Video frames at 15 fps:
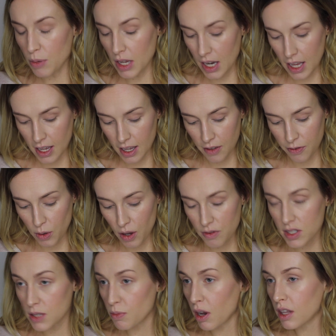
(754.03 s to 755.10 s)
But if you
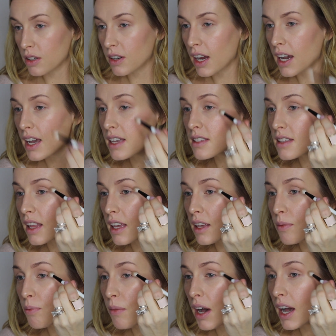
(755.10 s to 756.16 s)
have smaller eyes
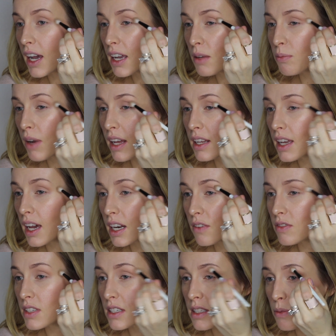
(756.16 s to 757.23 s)
like mine kind
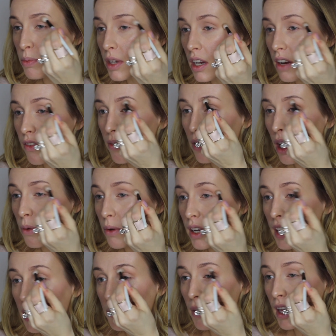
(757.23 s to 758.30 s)
of disappear if I'm not
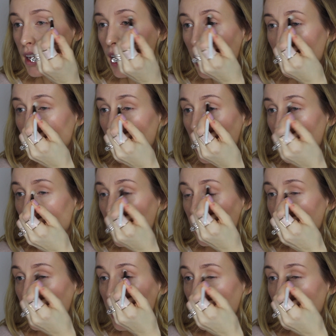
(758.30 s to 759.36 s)
wearing any makeup,
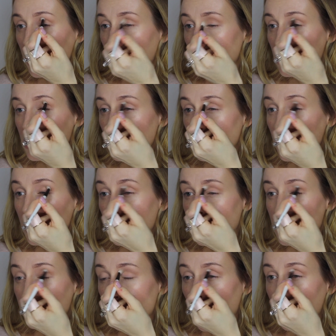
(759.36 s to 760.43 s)
then doing
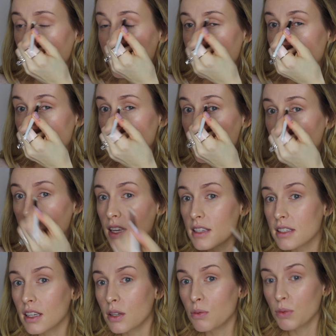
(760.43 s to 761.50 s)
small things like
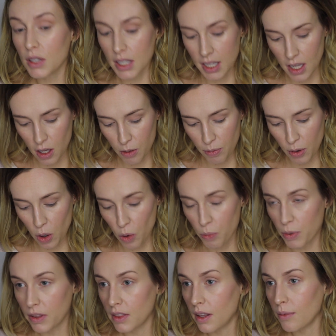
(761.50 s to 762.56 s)
this can really help
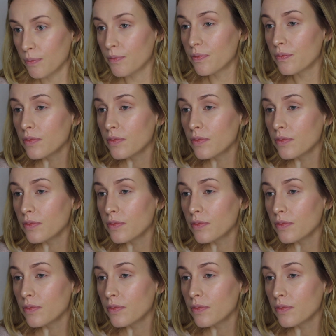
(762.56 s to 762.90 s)
open them.